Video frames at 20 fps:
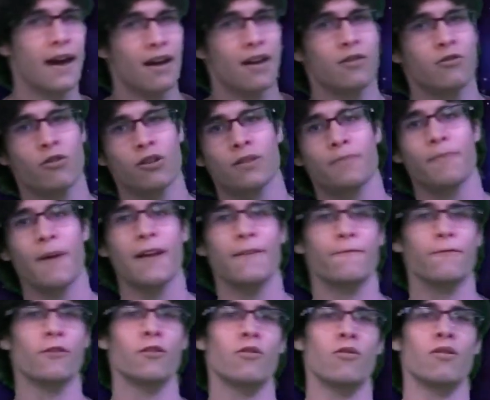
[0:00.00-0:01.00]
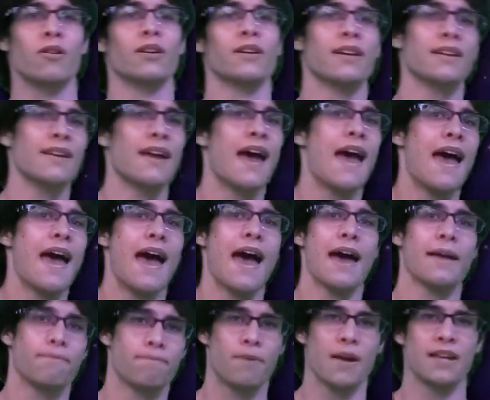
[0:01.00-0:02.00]
North Medford, Oregon
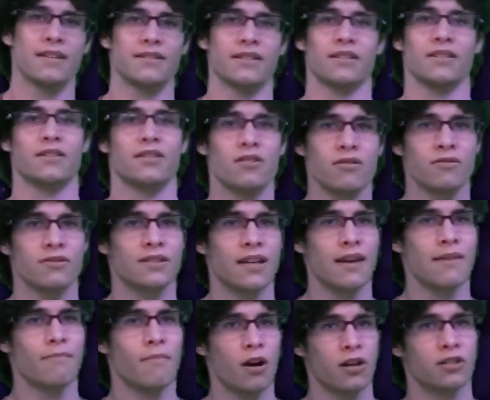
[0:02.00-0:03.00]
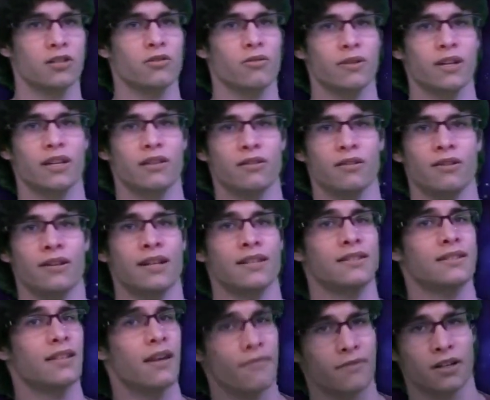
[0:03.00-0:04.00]
at Basic Tuesday, March 23rd
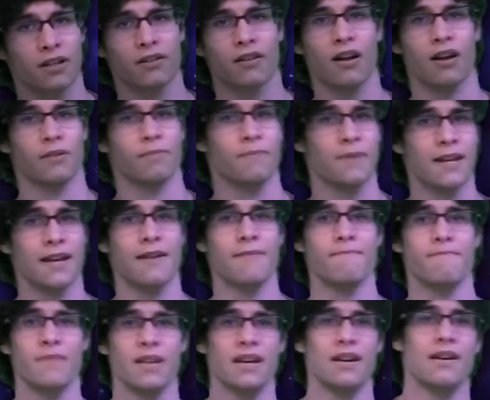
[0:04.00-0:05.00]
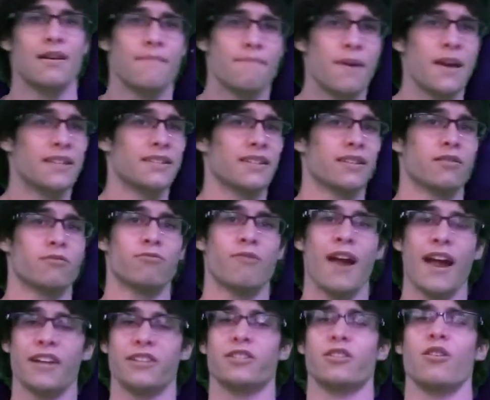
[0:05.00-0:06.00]
at 7 o'clock p.m., Basic at
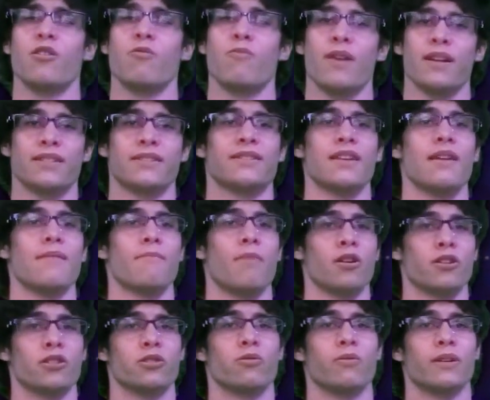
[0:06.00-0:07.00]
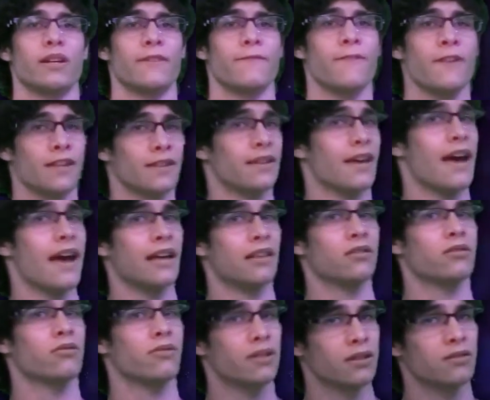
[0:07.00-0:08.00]
Rancho Wednesday, March 25th
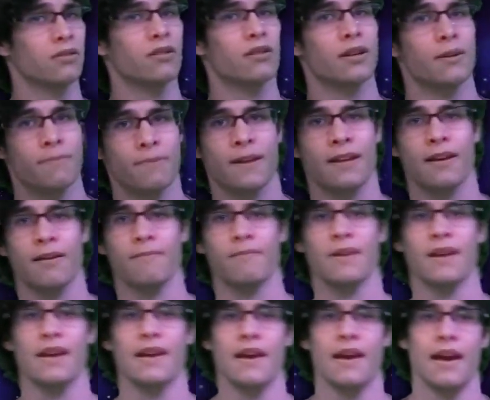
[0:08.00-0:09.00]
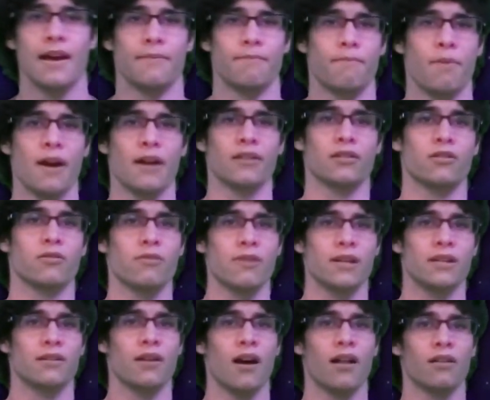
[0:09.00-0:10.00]
at 3.30 p.m. and Bear
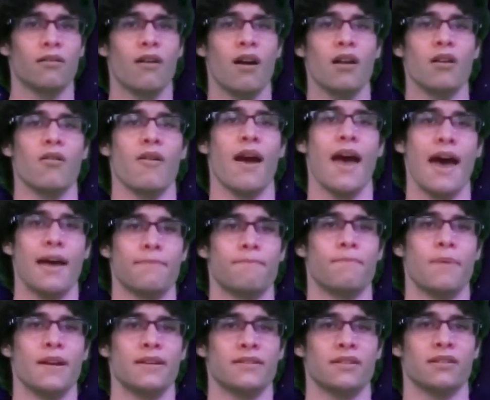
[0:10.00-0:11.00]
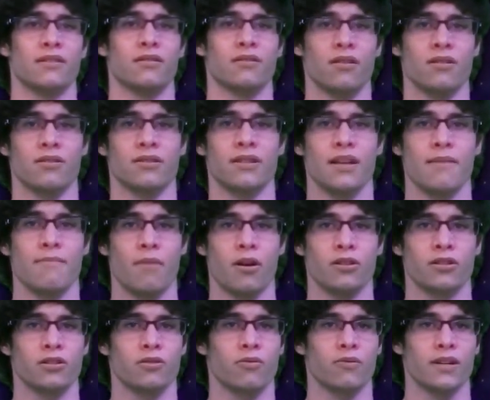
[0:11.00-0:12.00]
Creek, Colorado at Basic Thursday,
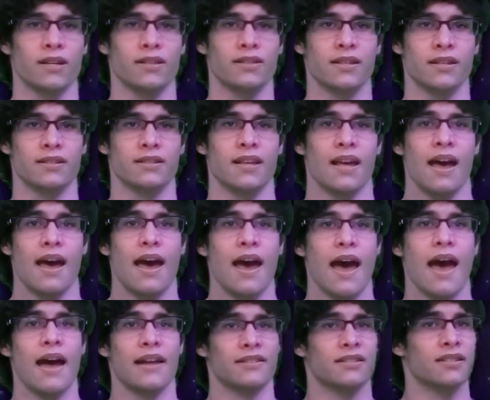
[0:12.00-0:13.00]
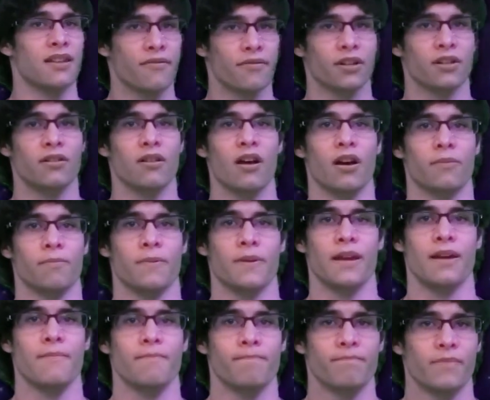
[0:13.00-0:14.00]
March 26th at 7 o'clock
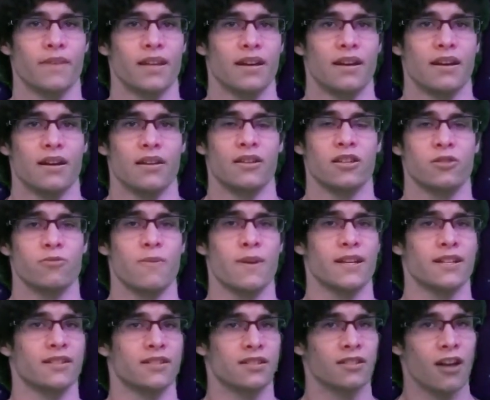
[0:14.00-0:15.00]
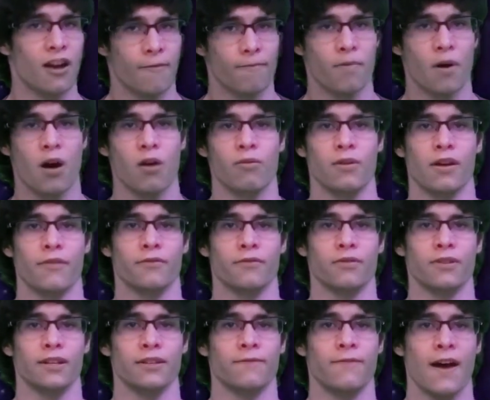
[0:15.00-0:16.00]
p.m. This week in softball, we have
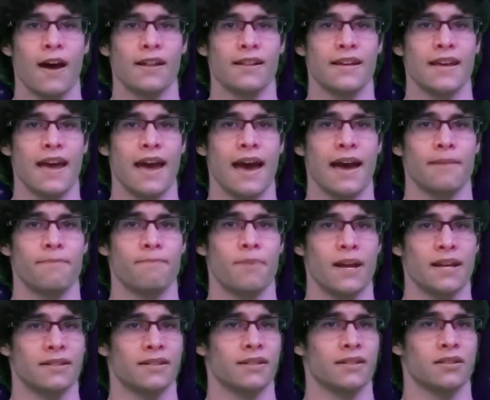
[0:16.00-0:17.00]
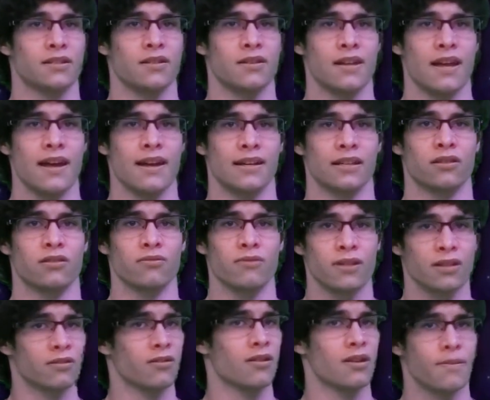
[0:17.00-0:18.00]
Green Valley at Basic today at
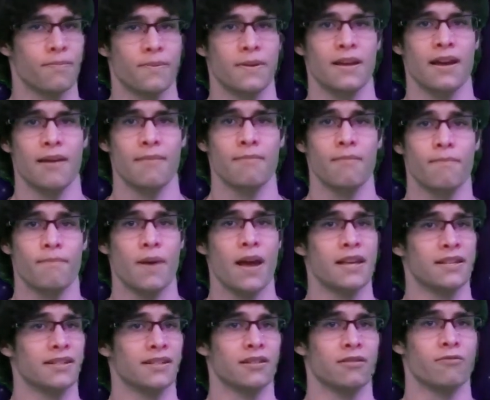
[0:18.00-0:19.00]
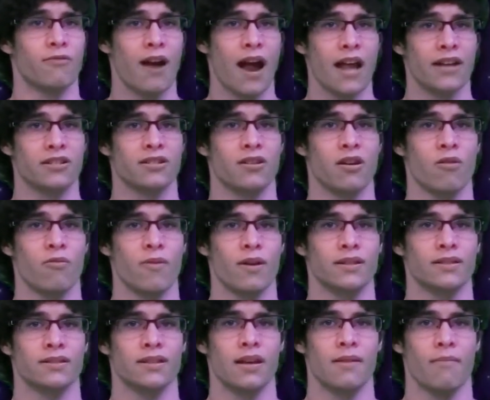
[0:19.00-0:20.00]
3.30 p.m., Basic at Rancho
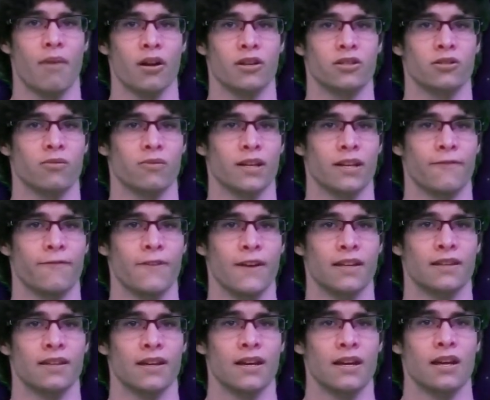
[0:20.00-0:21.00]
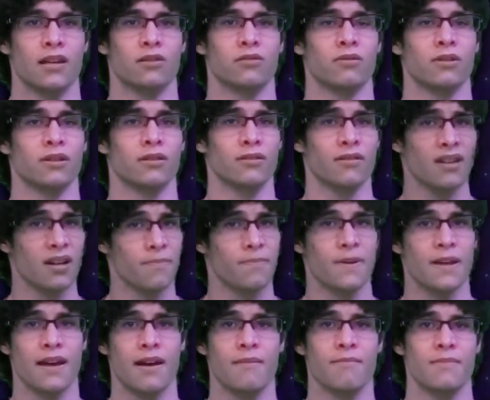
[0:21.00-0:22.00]
Wednesday, March 25th at 3.30
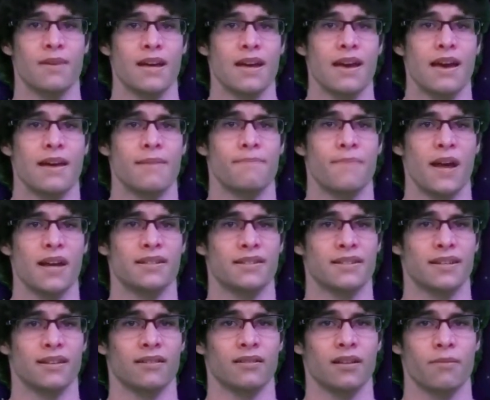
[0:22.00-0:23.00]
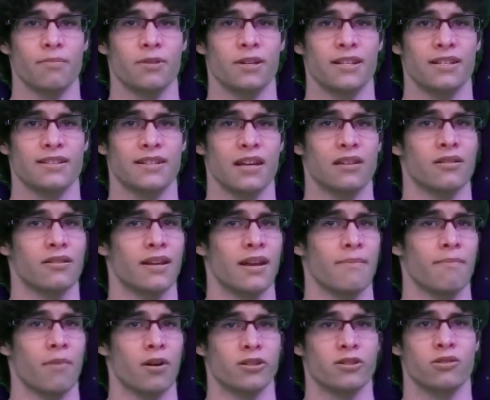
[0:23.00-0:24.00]
p.m., and Basic at Liberty Saturday,
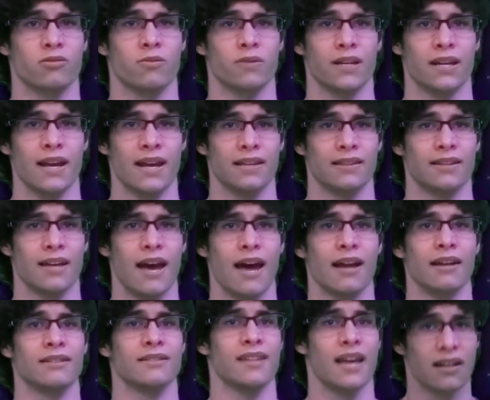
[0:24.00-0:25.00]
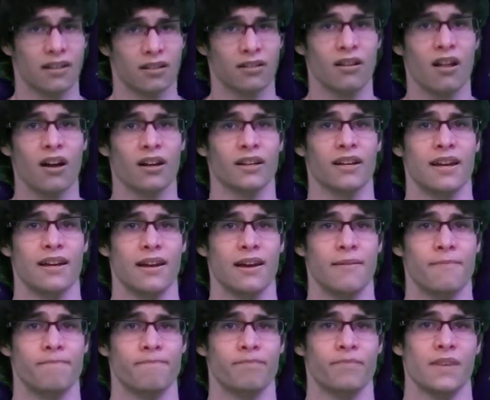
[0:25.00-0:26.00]
March 28th at 10 o'clock
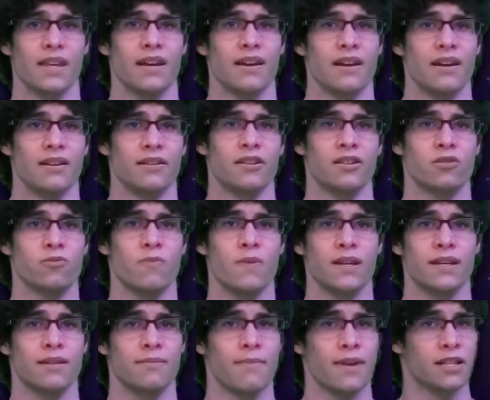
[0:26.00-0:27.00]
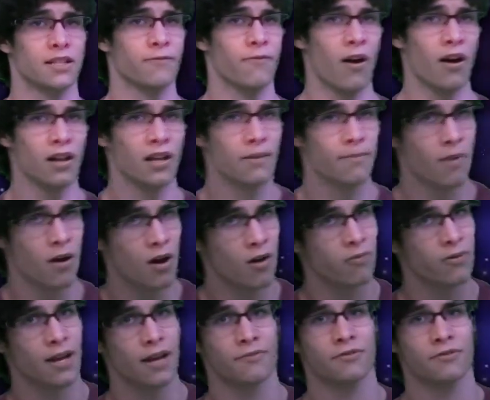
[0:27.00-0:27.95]
a.m. This week in men's volleyball, we have